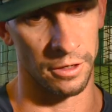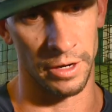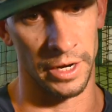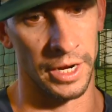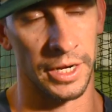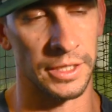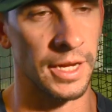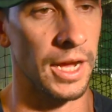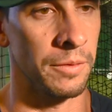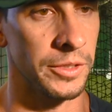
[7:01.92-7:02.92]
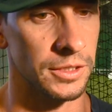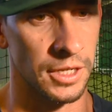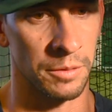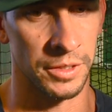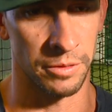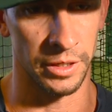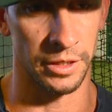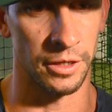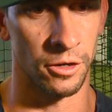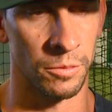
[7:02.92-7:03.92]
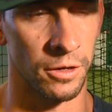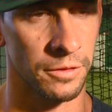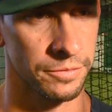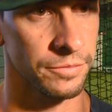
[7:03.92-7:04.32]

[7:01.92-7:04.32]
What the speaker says: it around at any time. We just got to be ready to go tomorrow.